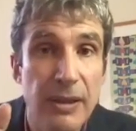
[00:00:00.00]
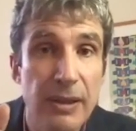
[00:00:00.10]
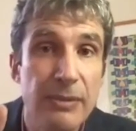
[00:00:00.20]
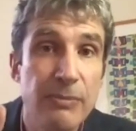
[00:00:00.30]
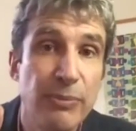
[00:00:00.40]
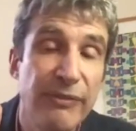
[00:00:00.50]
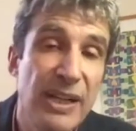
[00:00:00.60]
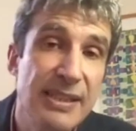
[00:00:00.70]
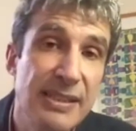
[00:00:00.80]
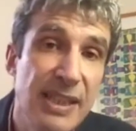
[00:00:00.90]
uh,
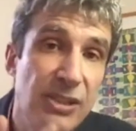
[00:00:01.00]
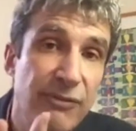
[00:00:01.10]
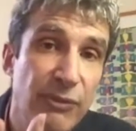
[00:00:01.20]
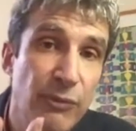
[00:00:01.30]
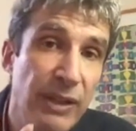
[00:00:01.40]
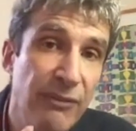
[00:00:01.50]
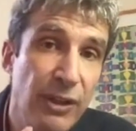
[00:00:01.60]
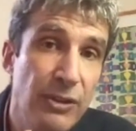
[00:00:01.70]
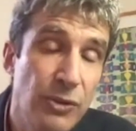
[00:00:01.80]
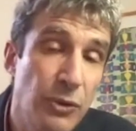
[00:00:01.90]
provides sensation from the ring
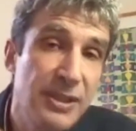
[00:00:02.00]
finger at all.